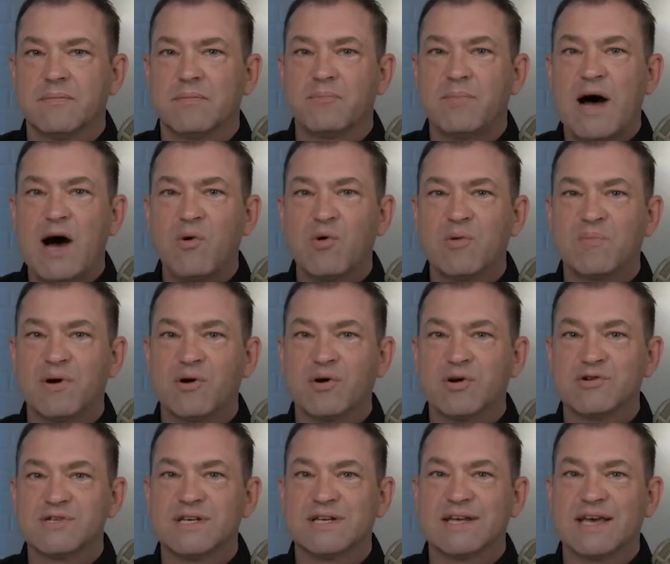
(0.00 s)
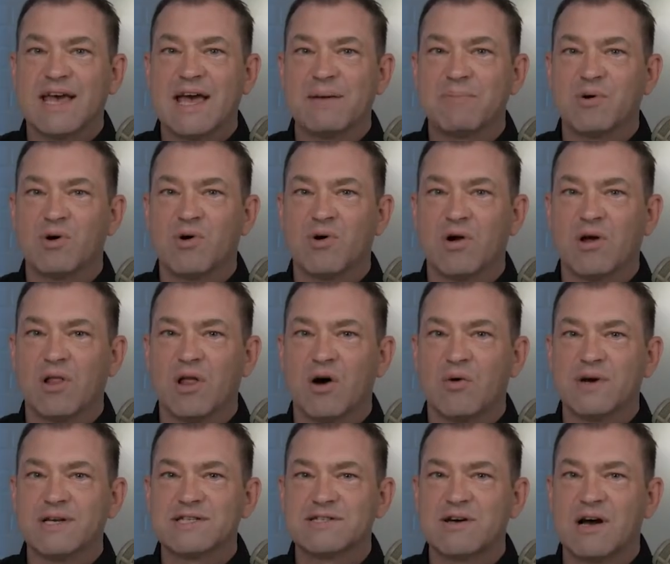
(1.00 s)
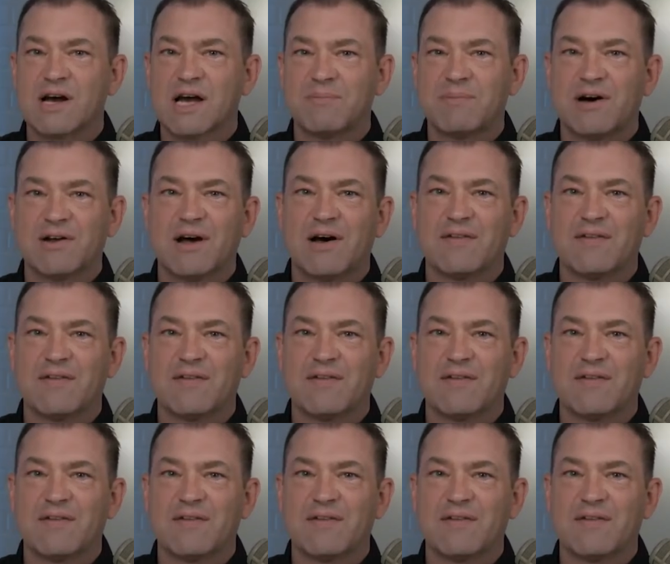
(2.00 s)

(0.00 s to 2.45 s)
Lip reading: Power boaters in Cape Coral always talk about